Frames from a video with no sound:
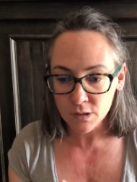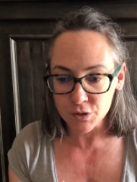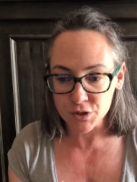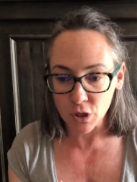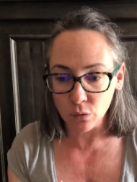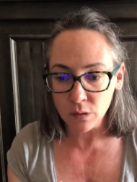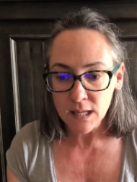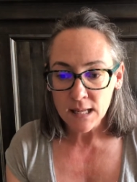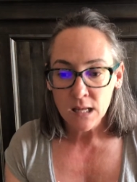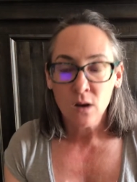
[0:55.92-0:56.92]
So
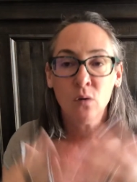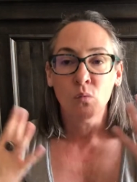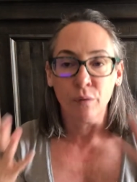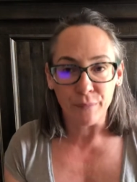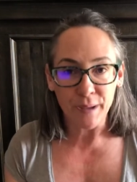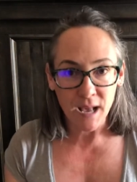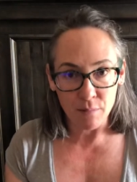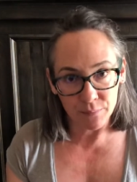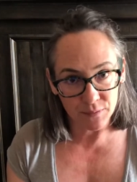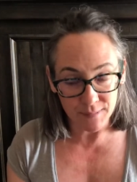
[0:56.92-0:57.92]
where do I come
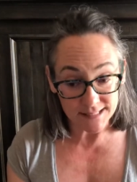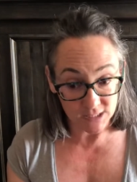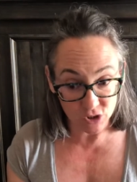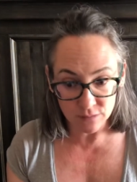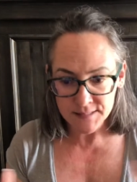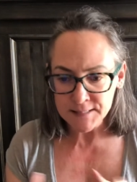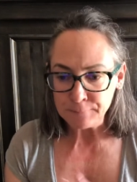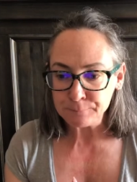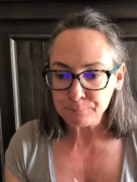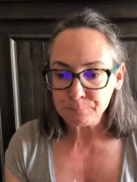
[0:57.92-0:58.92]
up with my sigils?
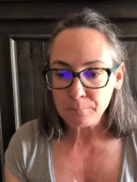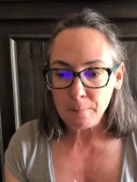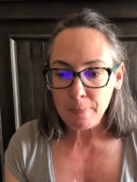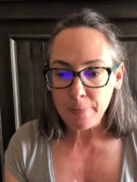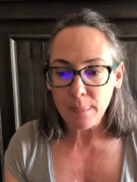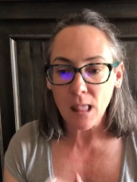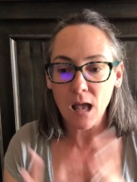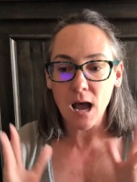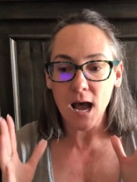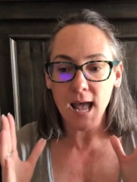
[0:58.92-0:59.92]

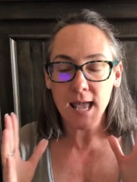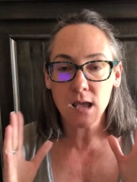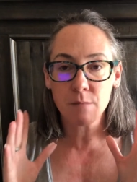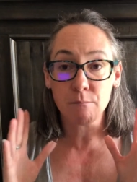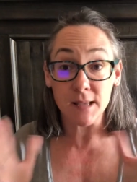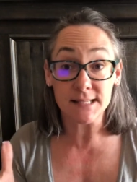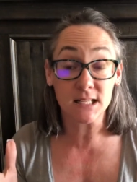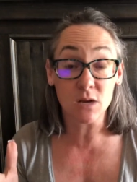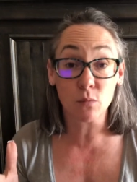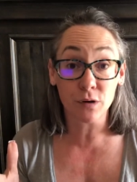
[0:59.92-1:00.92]
I
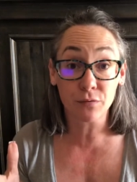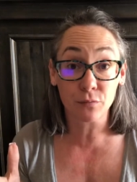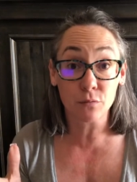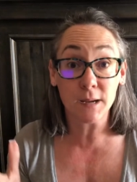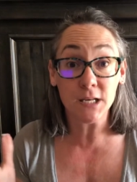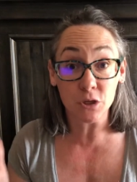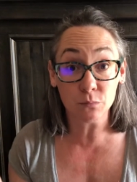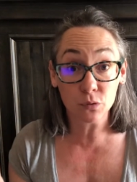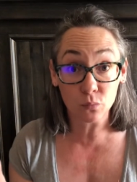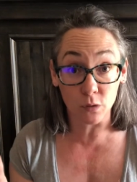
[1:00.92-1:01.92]
basically work through my new
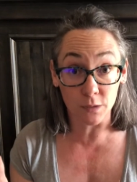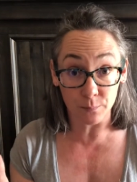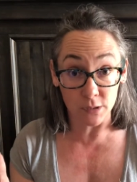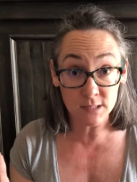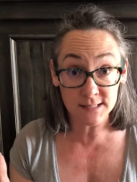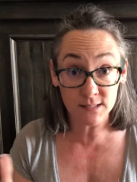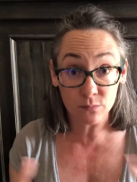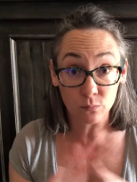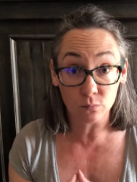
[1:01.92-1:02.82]
moon workbooks.